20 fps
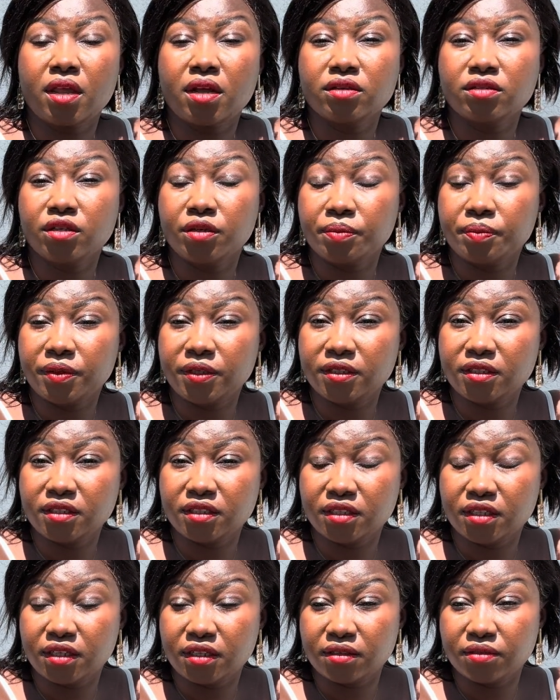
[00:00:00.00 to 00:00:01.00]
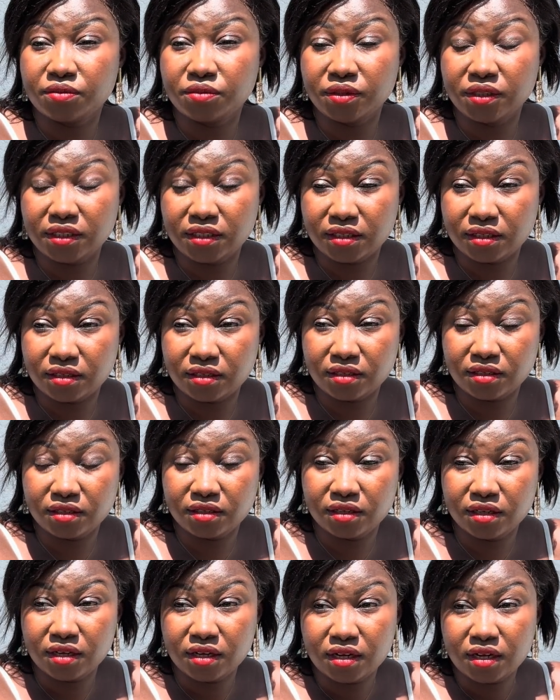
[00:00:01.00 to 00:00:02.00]
some personal
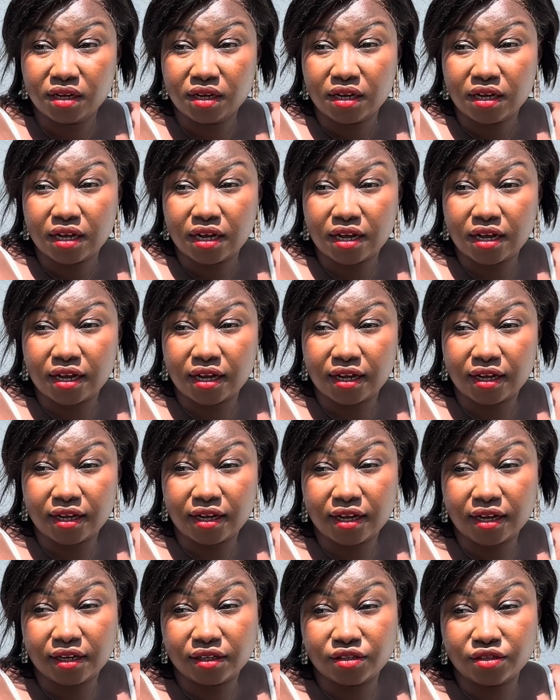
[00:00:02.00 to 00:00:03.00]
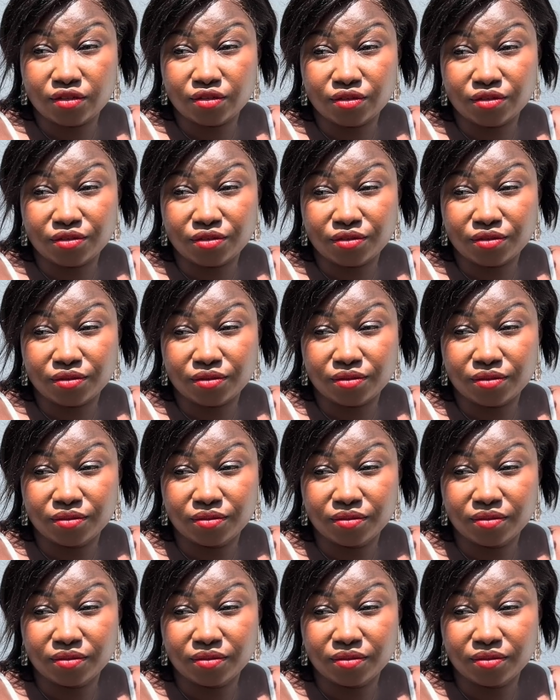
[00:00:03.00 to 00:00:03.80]
reasons. I had to